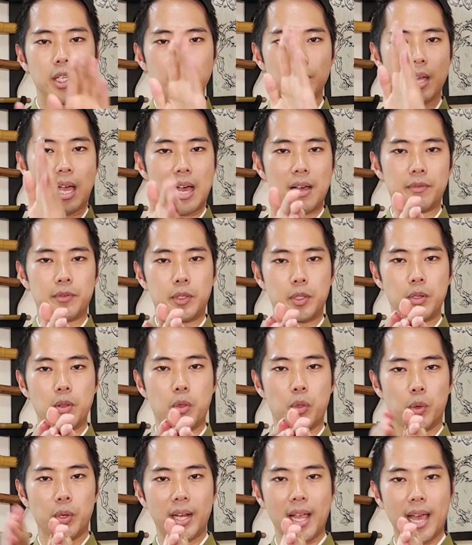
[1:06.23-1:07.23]
You have
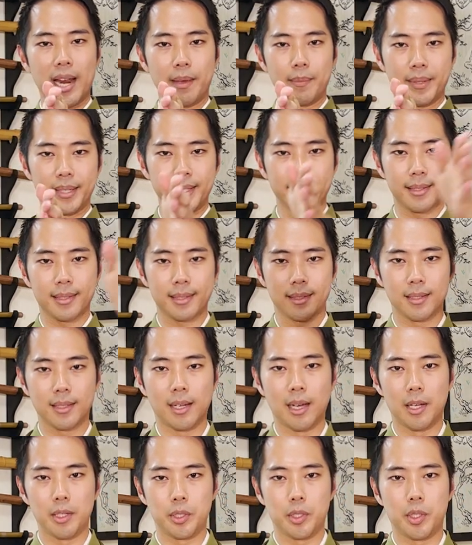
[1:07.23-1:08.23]
three enemies
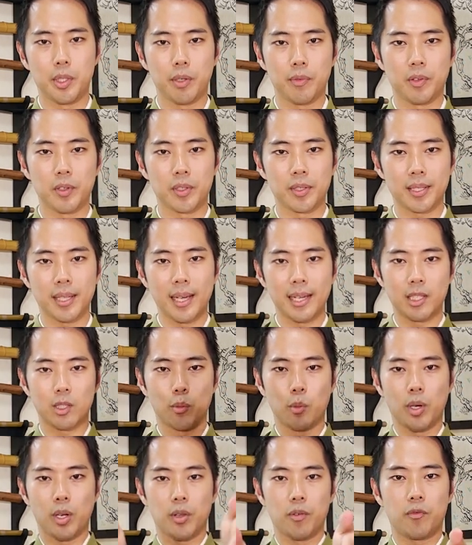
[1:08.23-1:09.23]
on two of your sides and
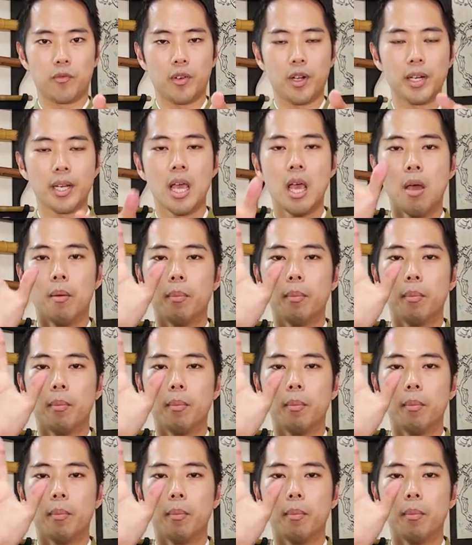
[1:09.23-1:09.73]
one in the front,